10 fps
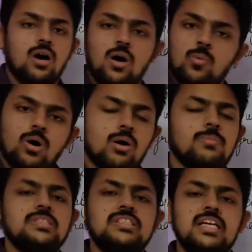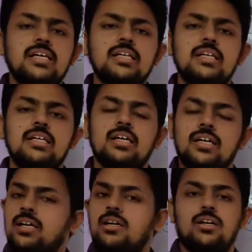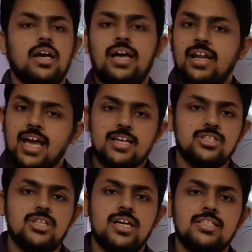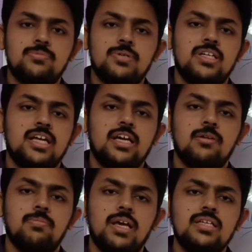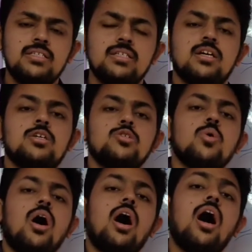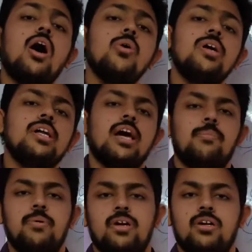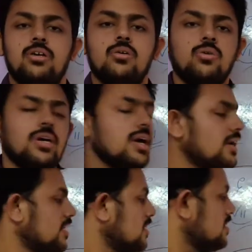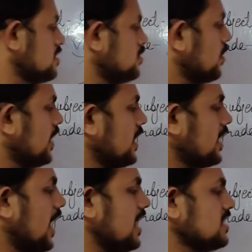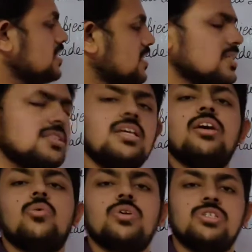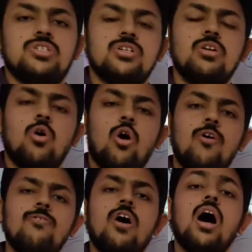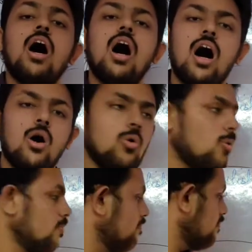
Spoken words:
A verb is there, an action has been taken place. So how it happened. Okay, so it answers the question of how.